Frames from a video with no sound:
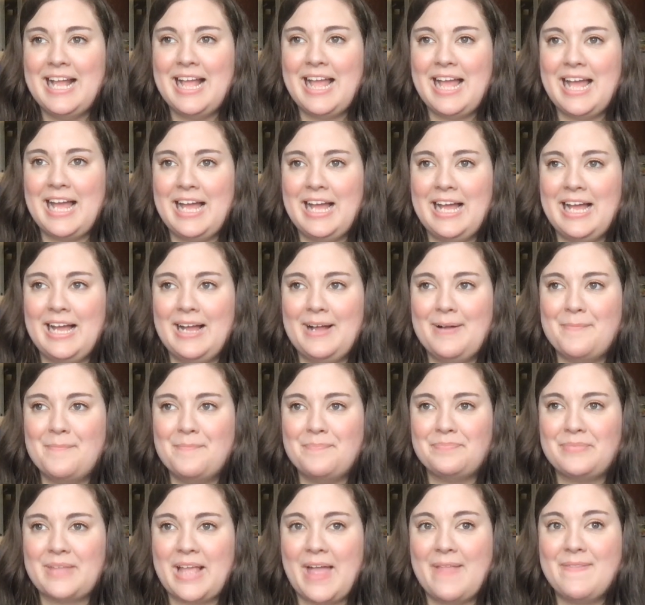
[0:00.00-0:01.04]

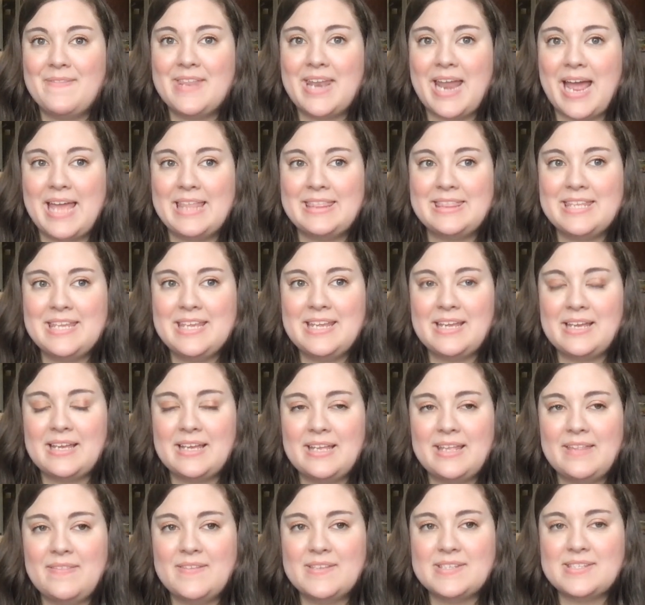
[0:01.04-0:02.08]
And then I think
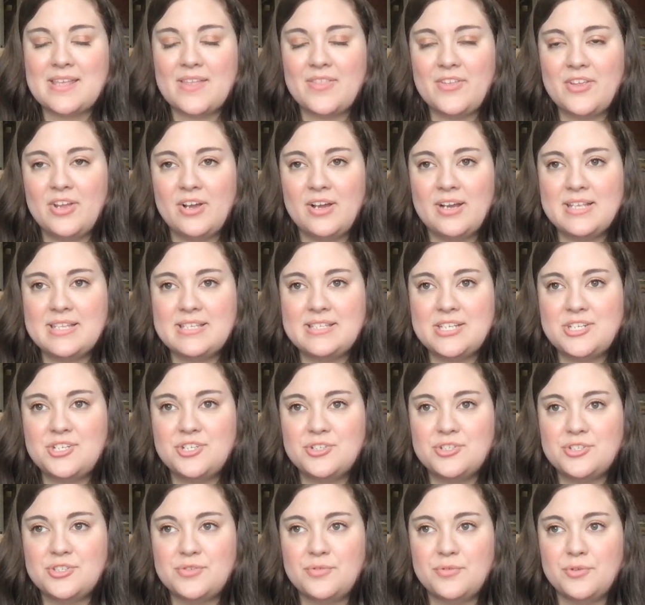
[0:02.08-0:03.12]
in the South Carolina
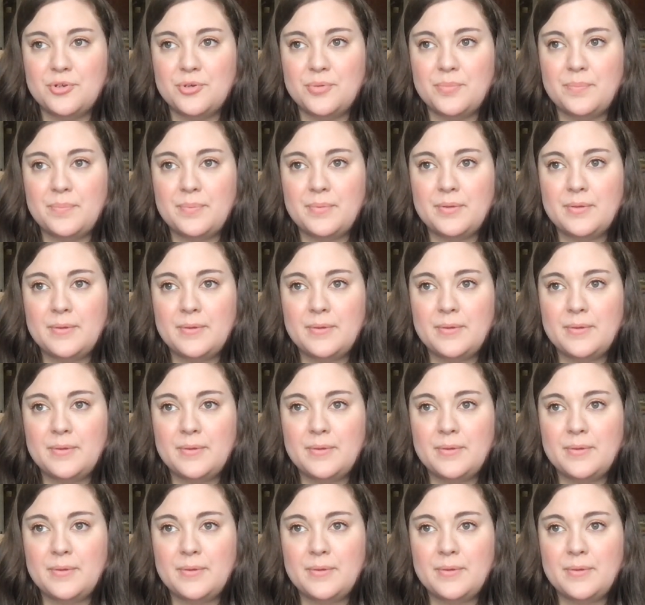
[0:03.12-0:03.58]
Stitchers group,